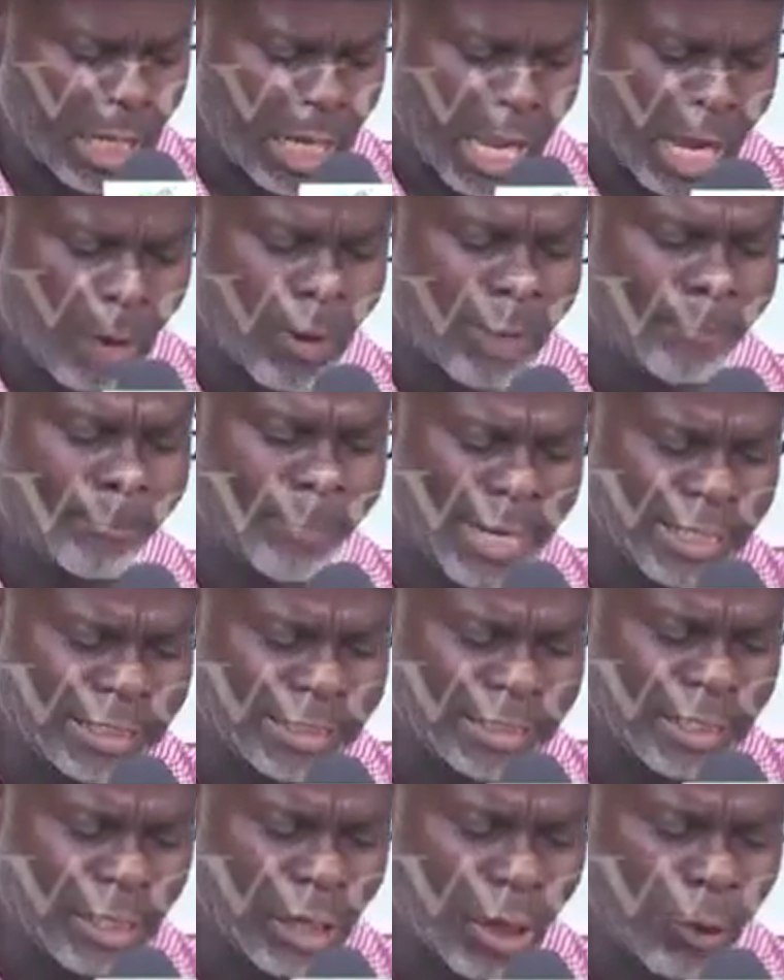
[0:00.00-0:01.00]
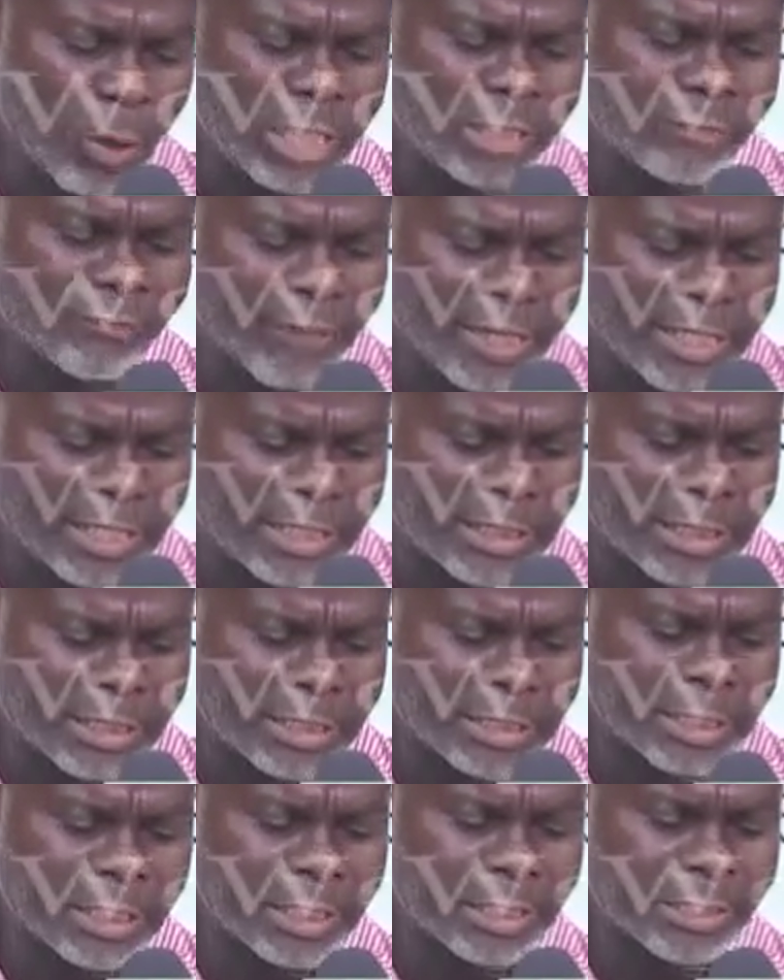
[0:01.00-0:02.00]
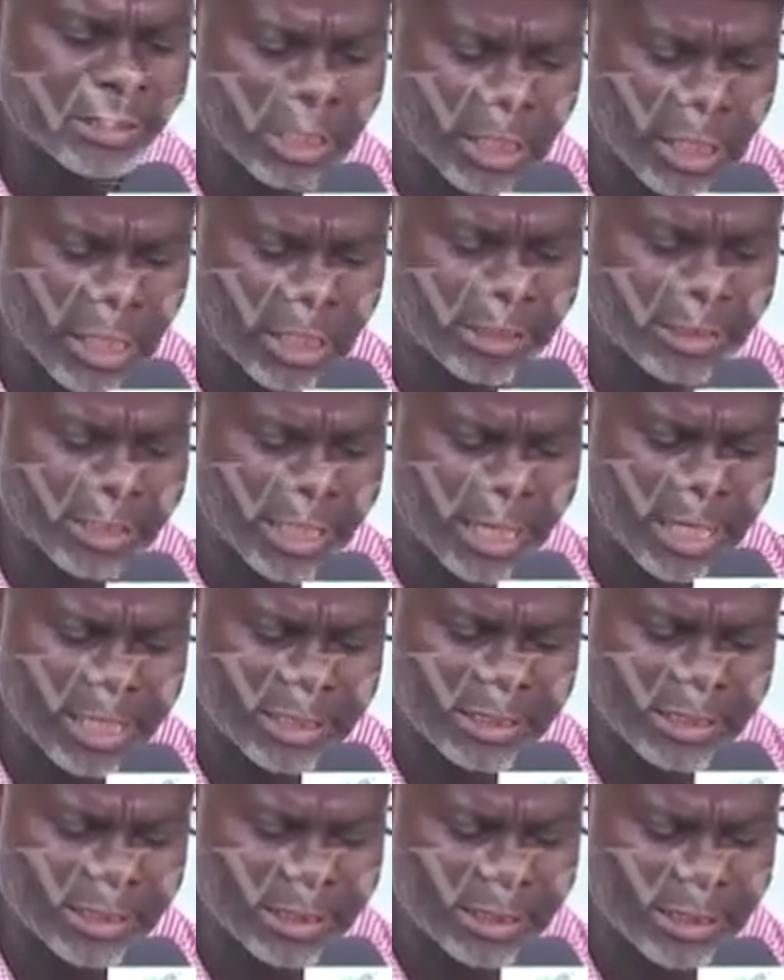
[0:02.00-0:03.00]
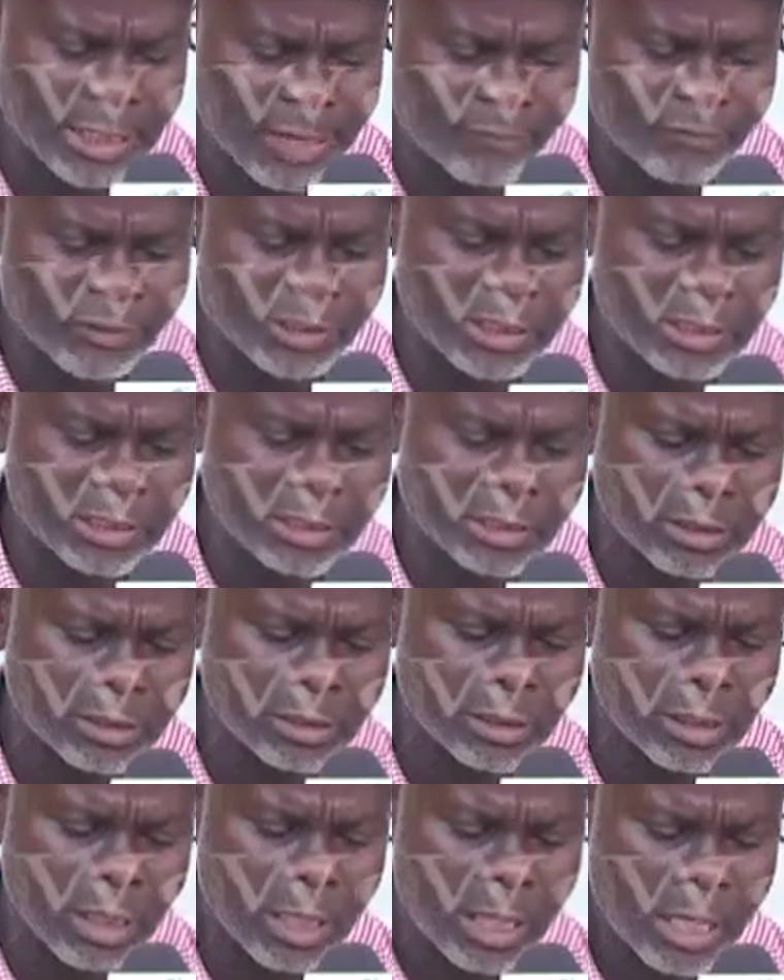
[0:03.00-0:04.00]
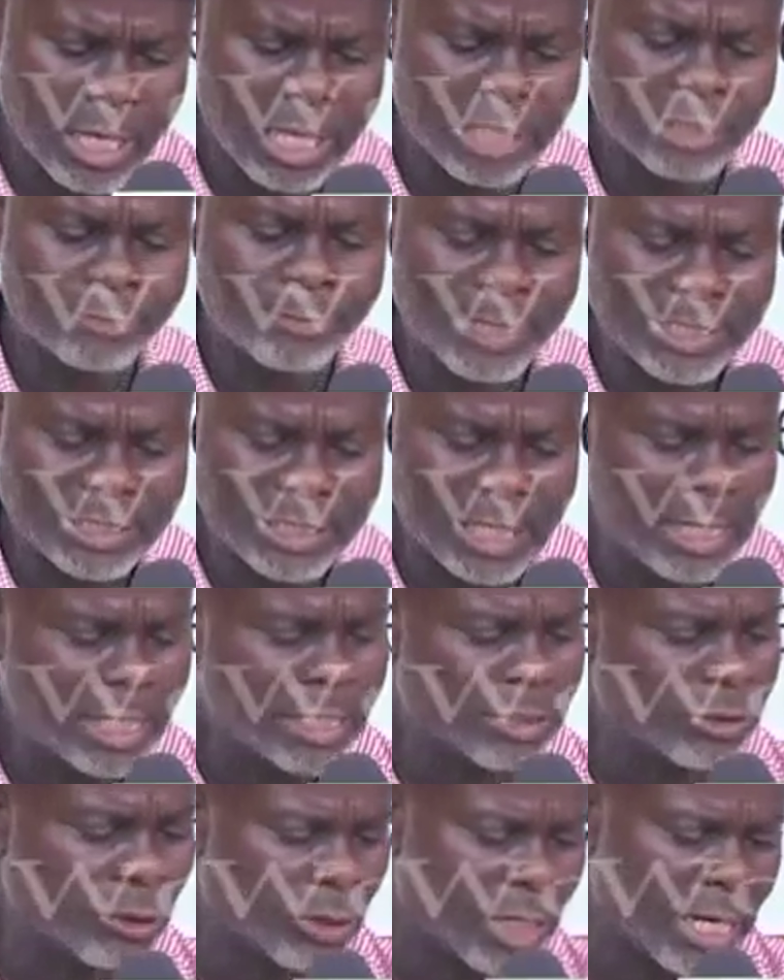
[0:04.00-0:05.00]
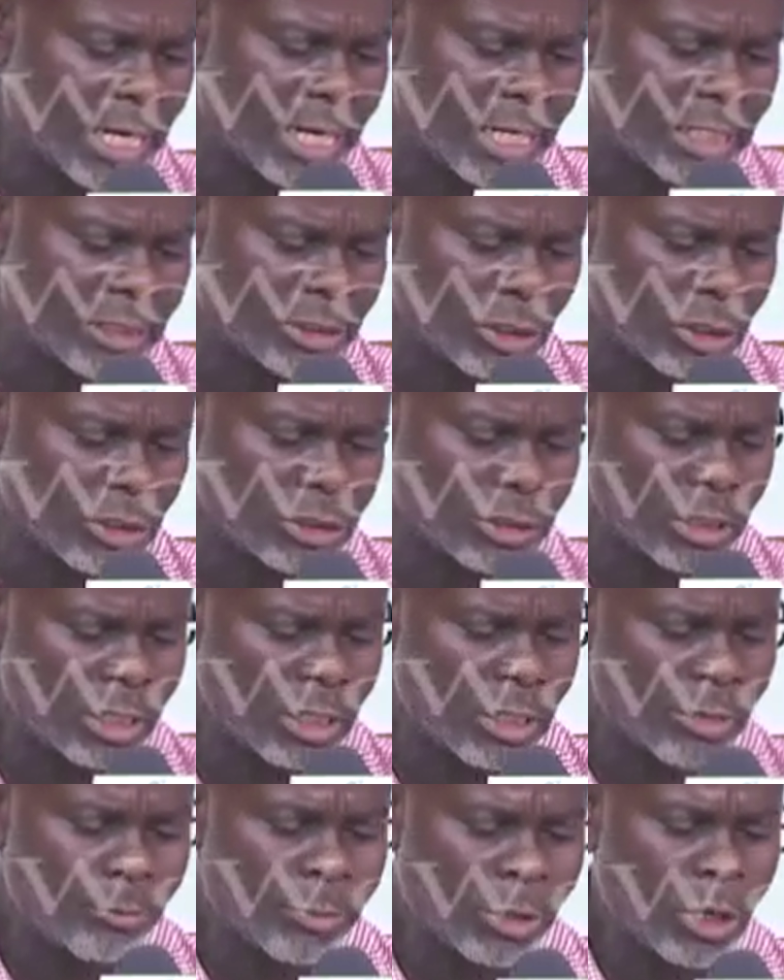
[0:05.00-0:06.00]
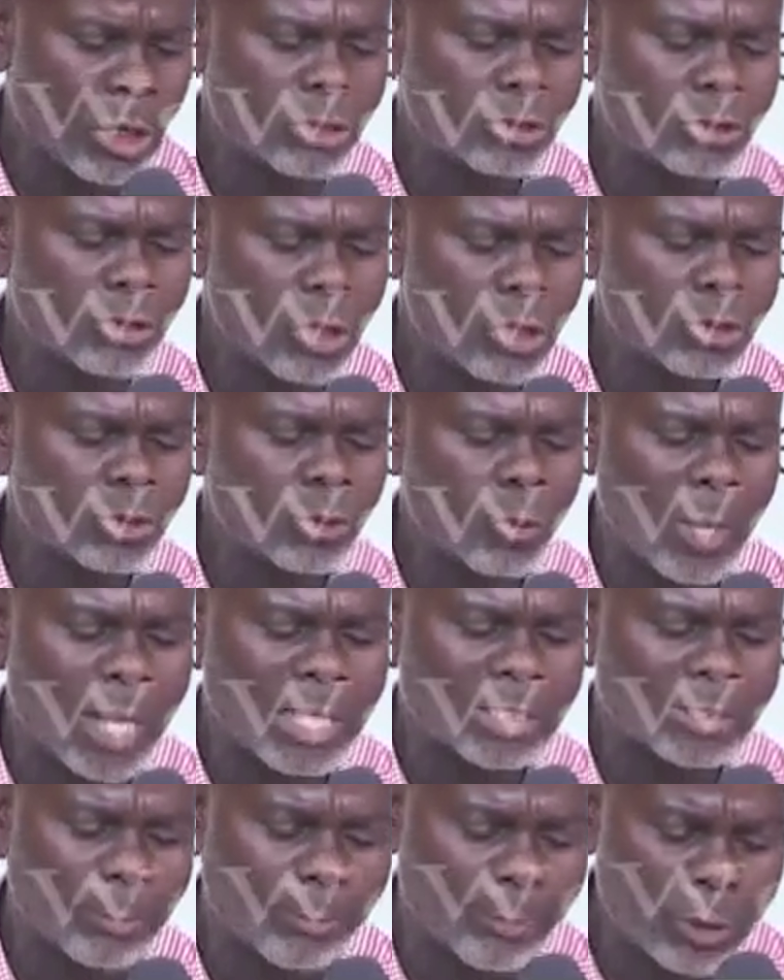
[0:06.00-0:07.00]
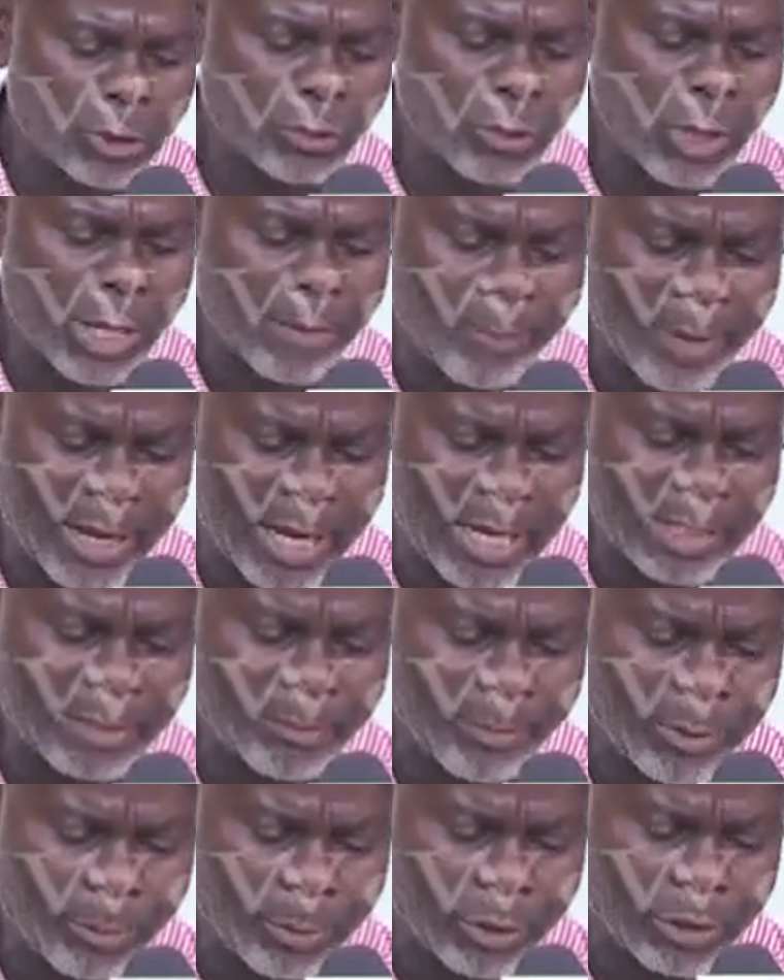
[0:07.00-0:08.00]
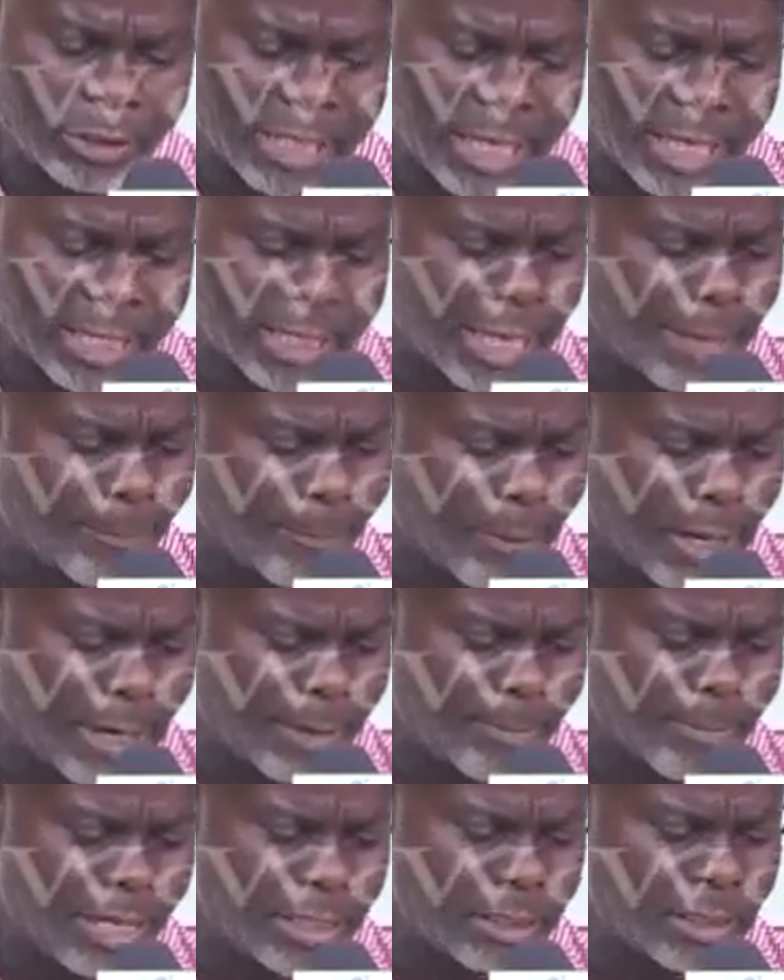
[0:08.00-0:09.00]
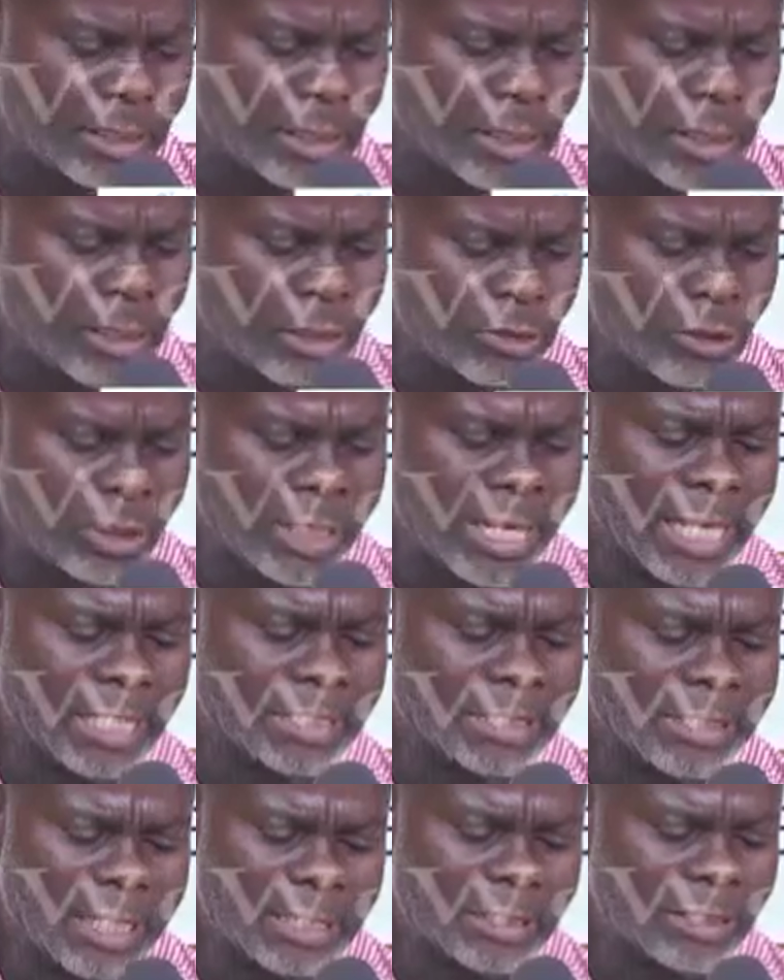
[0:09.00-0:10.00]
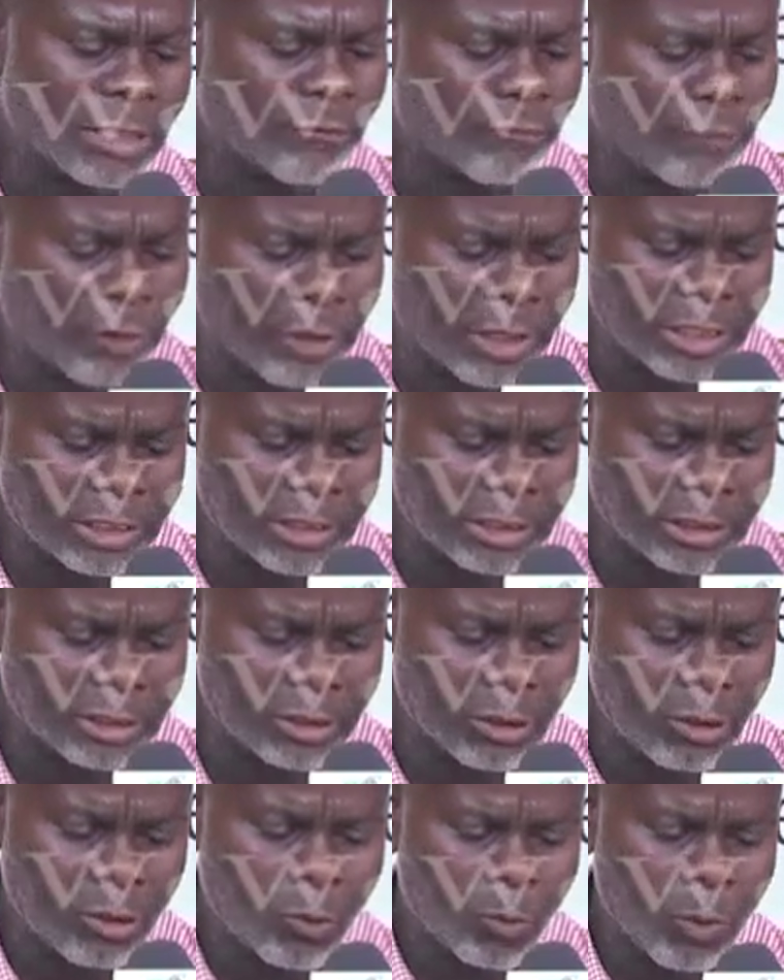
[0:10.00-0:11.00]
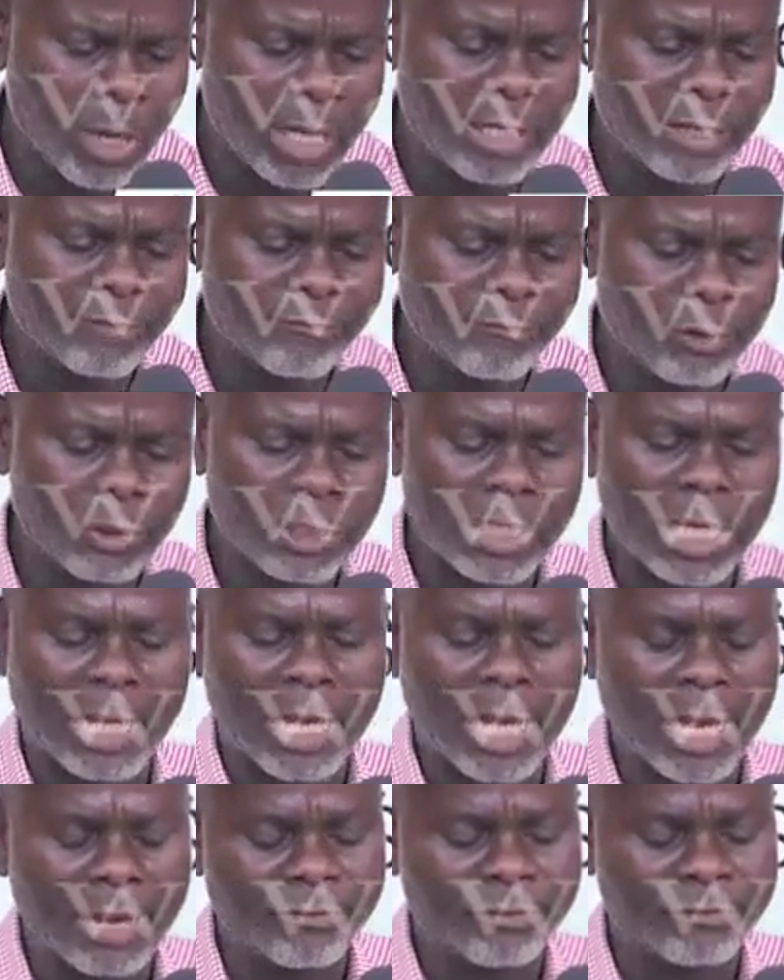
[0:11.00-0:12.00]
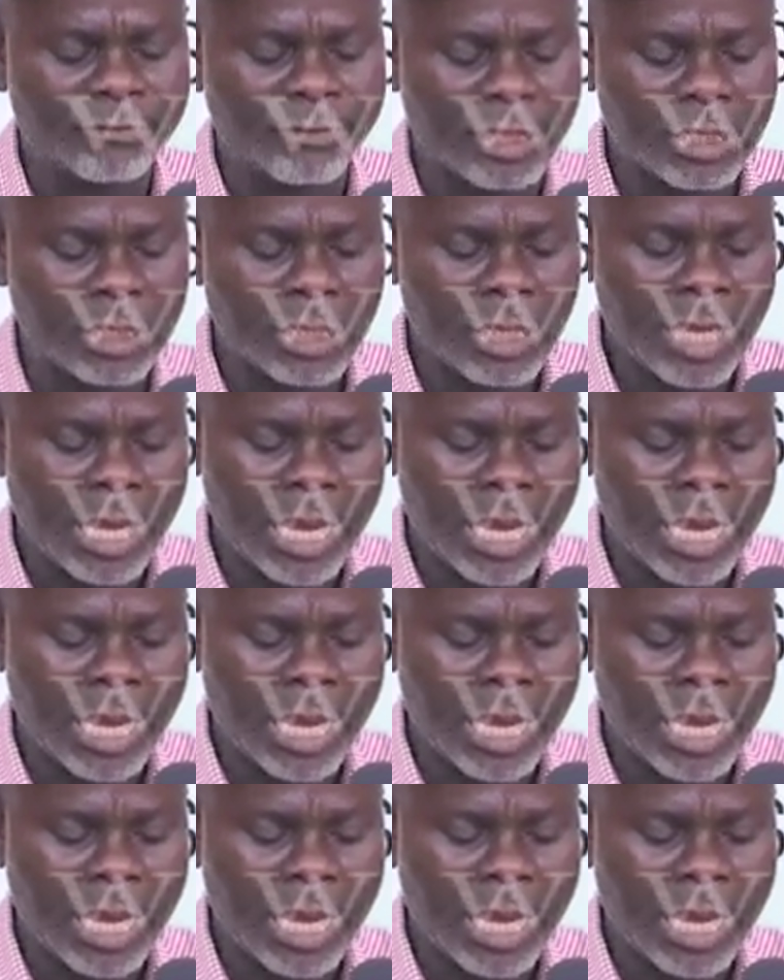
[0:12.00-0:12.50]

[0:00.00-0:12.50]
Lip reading: Our party always faces serious challenges in the FCT, especially during elections, because those who are supposed to empower the people take the empowerment to their states of origin where they vote and have influence.